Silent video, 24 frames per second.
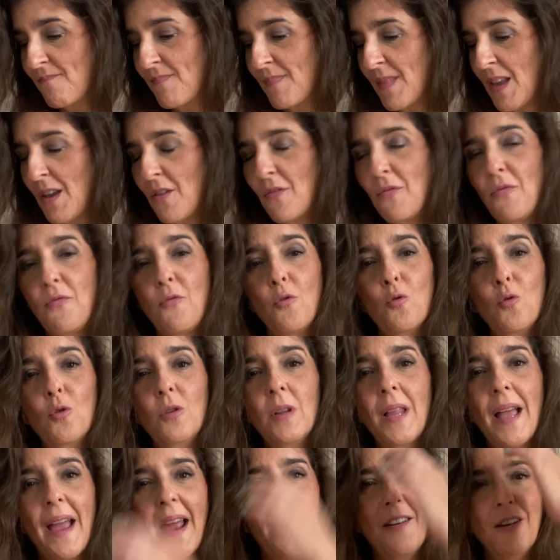
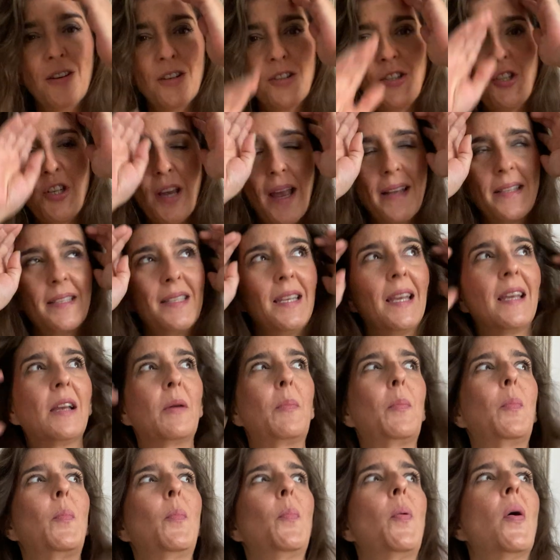full energetic
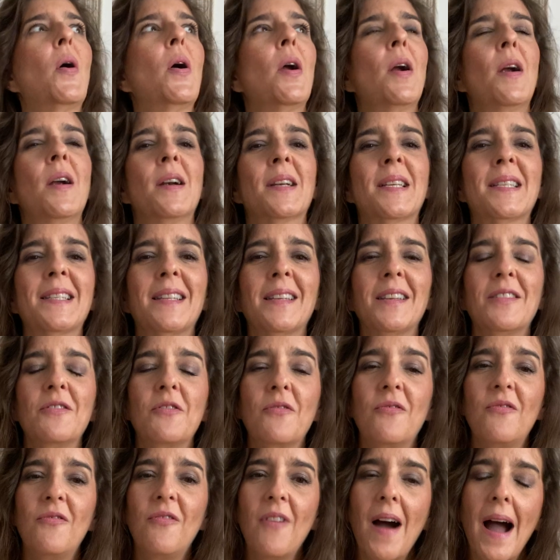person,
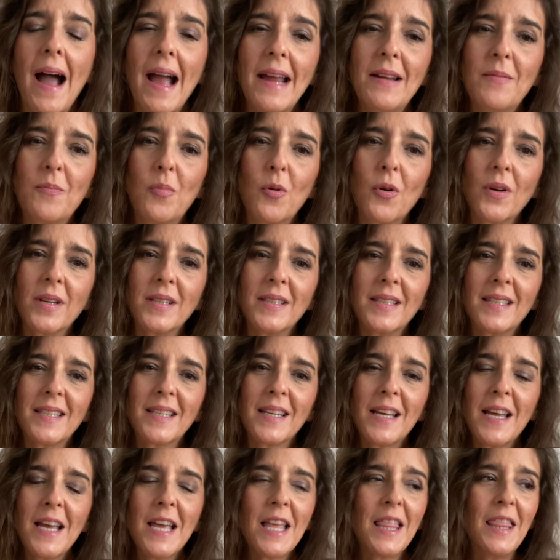vibrant,
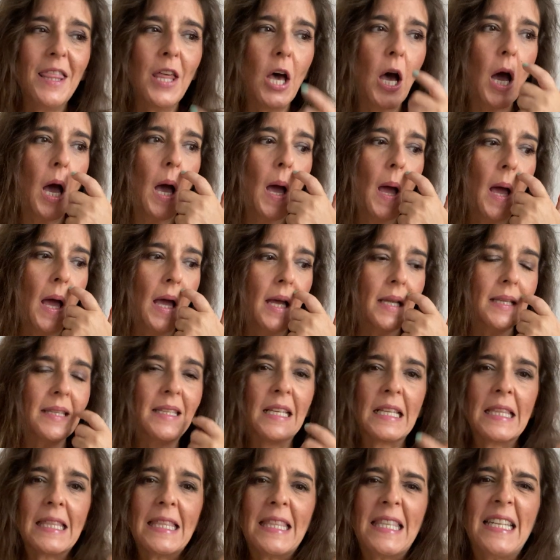the
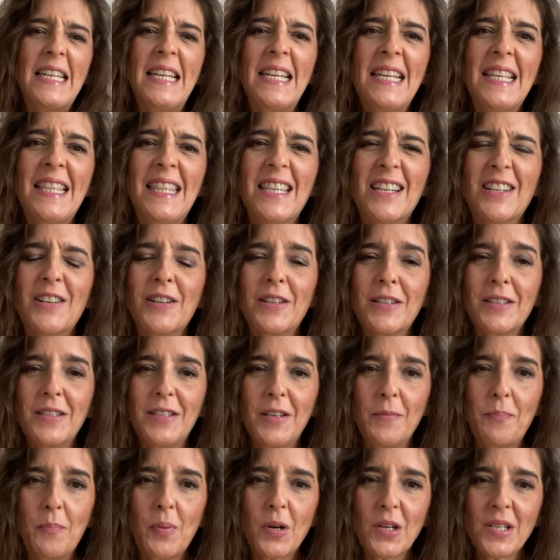leader, the
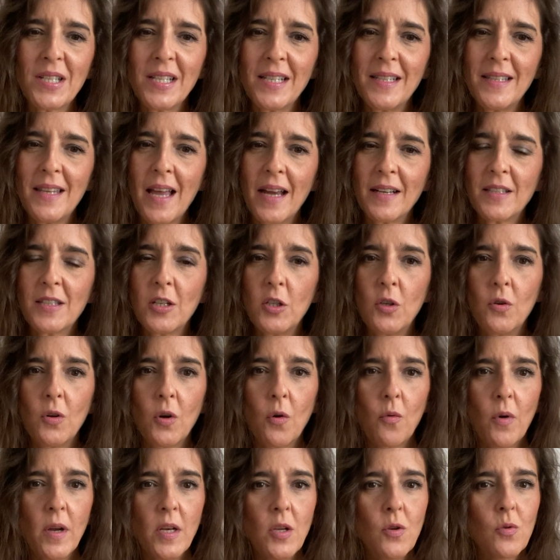person that, you know,
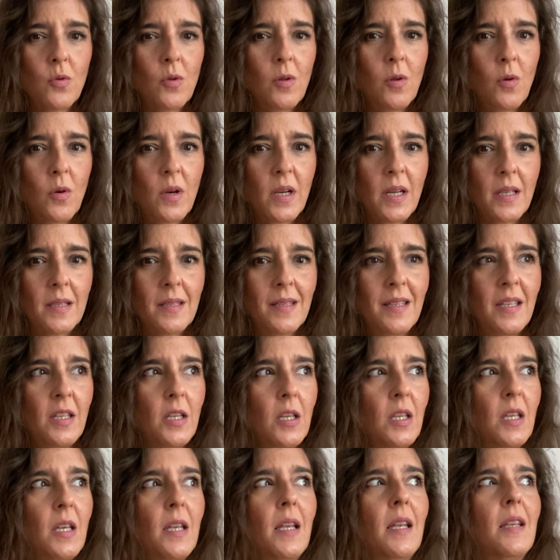when you look at
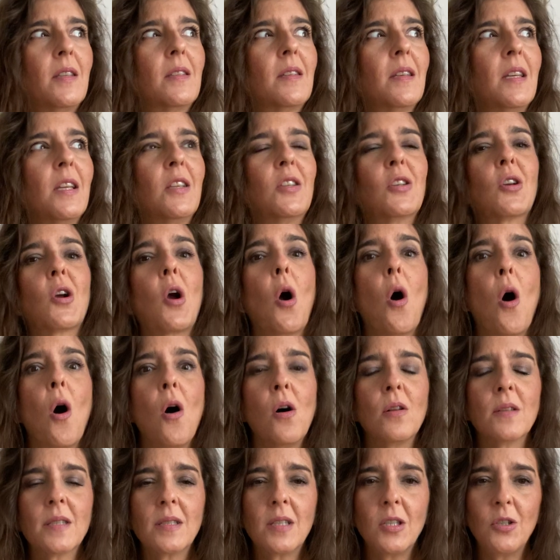it, it
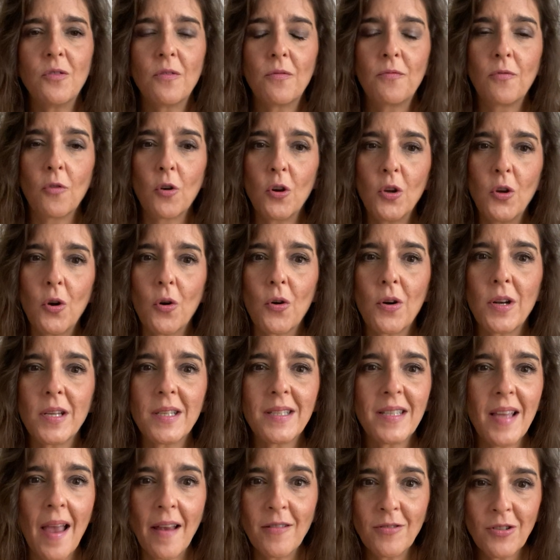calls for your
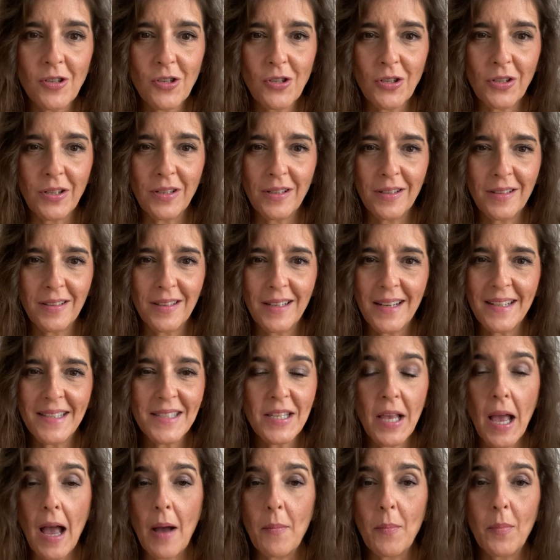attention. It's
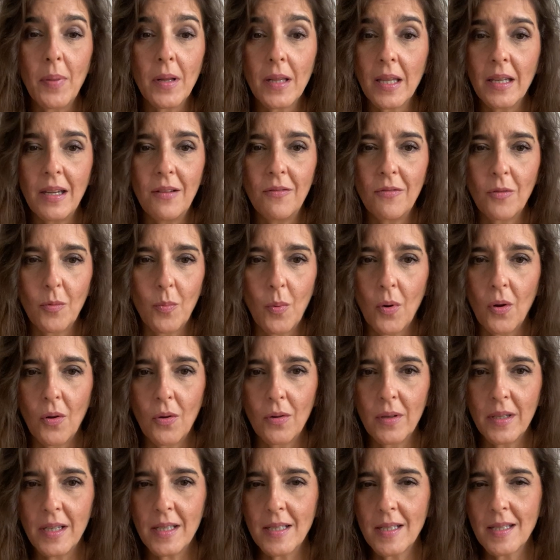
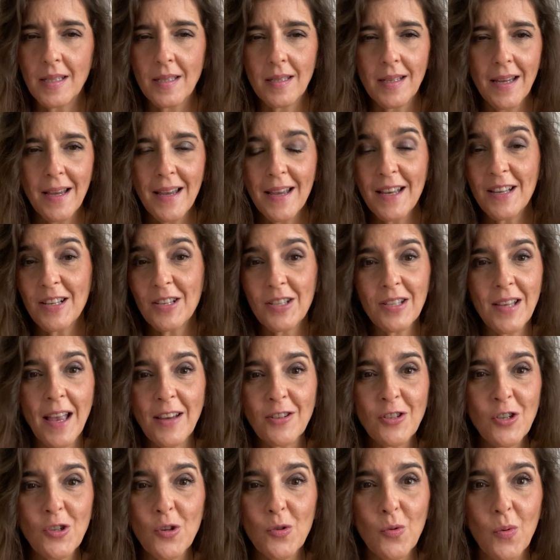unbelievable. It's
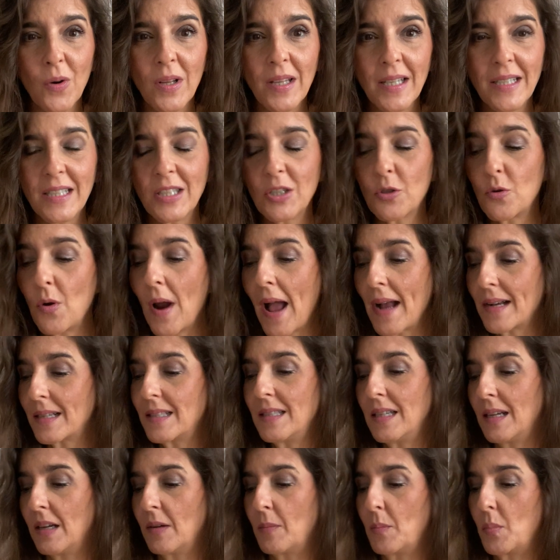sensual,
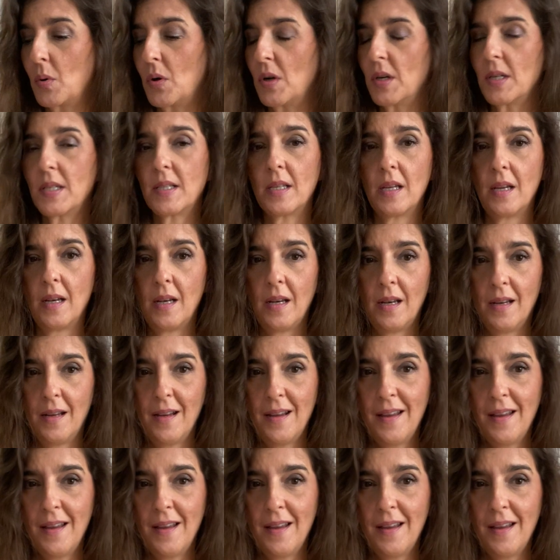attracting person.